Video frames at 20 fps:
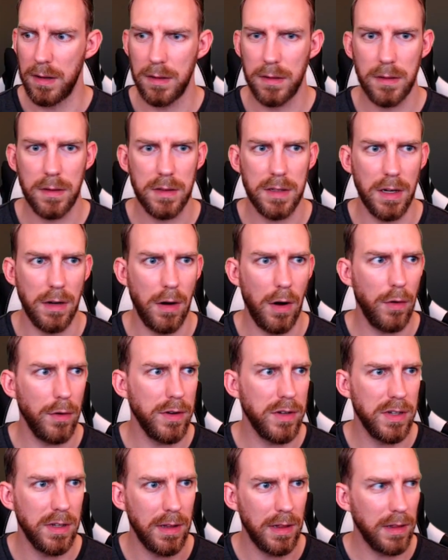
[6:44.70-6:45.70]
so
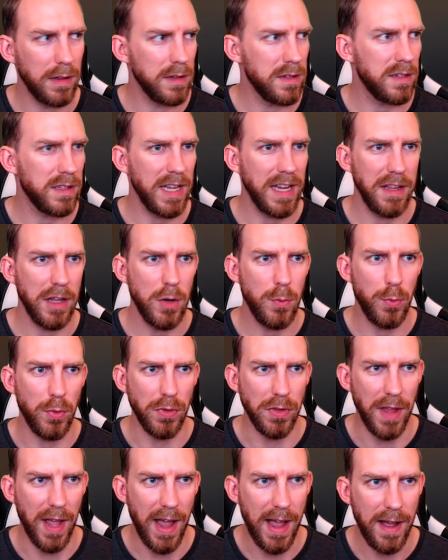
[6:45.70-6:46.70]
Origin stayed
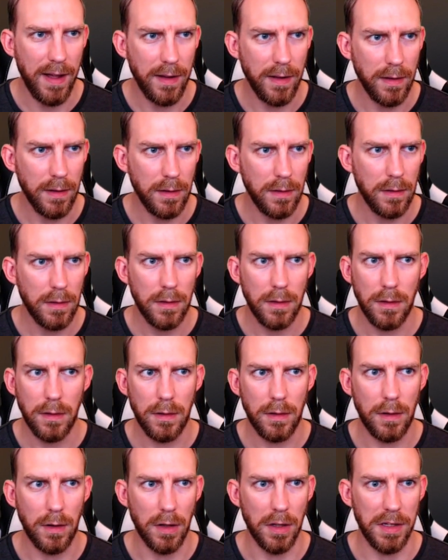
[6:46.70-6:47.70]
open there
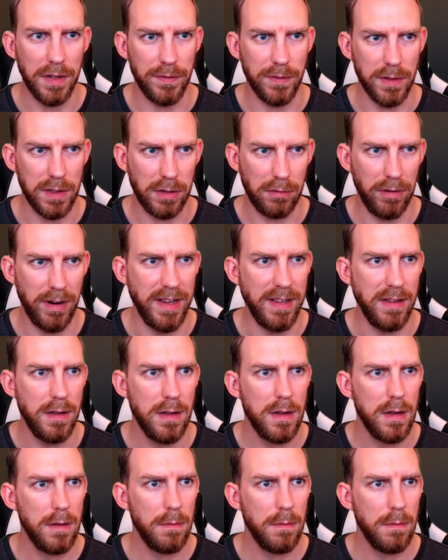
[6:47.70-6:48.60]
on a different screen.